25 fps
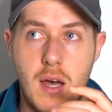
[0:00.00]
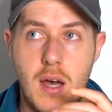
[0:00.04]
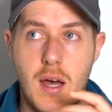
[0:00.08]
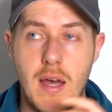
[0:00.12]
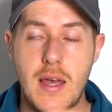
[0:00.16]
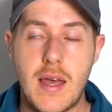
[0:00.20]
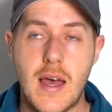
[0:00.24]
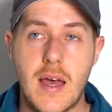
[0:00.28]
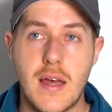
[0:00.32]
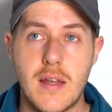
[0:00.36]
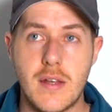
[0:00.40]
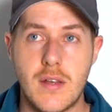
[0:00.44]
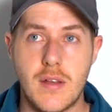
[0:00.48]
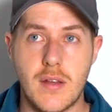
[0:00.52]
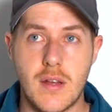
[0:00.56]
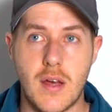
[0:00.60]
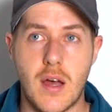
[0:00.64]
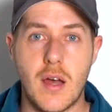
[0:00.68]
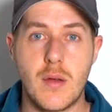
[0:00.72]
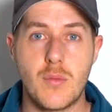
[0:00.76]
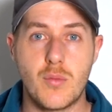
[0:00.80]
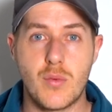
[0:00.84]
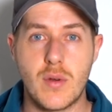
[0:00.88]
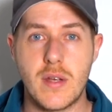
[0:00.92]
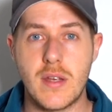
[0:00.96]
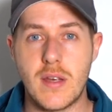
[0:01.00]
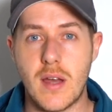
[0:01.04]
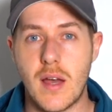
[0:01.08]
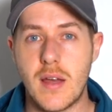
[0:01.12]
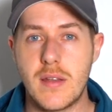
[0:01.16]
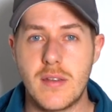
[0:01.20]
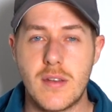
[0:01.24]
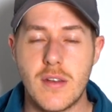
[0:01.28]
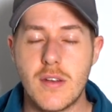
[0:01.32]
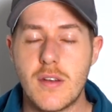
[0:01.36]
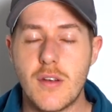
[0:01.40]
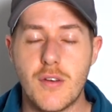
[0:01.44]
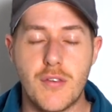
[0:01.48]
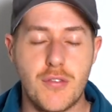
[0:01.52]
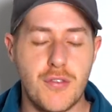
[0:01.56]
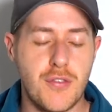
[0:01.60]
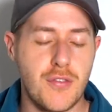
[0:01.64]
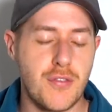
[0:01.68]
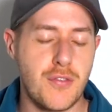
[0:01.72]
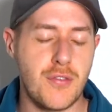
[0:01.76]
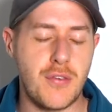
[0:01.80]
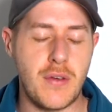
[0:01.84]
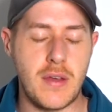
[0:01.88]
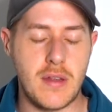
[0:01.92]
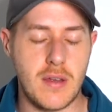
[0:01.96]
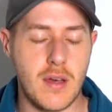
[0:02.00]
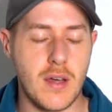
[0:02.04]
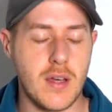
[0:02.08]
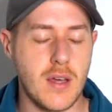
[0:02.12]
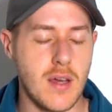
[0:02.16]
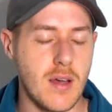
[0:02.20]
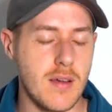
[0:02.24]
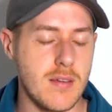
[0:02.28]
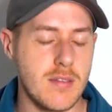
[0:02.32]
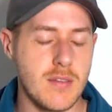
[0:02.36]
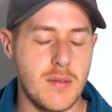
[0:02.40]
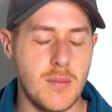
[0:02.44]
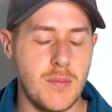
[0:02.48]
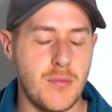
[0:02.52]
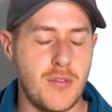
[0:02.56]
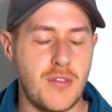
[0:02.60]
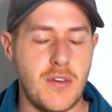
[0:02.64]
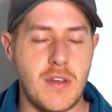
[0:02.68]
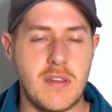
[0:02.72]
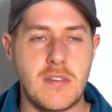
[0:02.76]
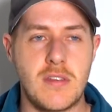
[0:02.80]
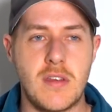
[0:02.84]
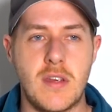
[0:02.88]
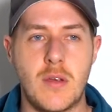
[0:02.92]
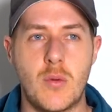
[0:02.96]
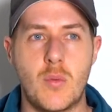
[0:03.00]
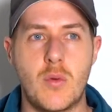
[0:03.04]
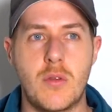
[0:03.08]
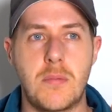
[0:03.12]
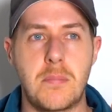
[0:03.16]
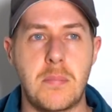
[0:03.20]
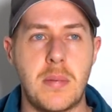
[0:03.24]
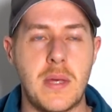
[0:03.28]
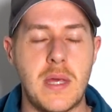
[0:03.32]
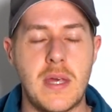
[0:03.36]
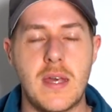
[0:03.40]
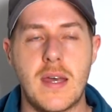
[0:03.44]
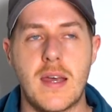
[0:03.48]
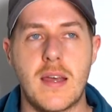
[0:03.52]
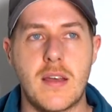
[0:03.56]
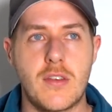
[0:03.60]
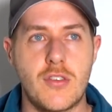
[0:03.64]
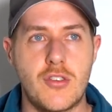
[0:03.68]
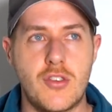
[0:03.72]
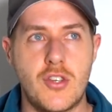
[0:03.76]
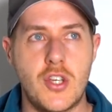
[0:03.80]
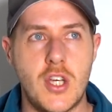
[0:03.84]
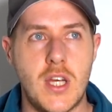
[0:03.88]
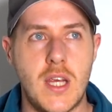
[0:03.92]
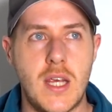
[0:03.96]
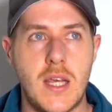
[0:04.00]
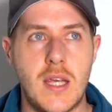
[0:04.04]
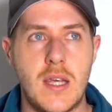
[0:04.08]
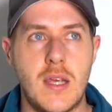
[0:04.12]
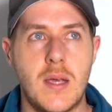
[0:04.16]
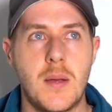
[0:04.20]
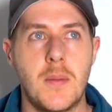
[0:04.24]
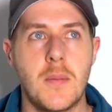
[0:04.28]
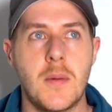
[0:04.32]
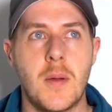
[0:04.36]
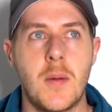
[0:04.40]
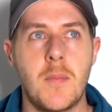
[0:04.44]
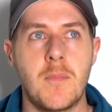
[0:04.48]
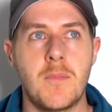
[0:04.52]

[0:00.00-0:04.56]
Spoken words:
I did a custom fitting with PXG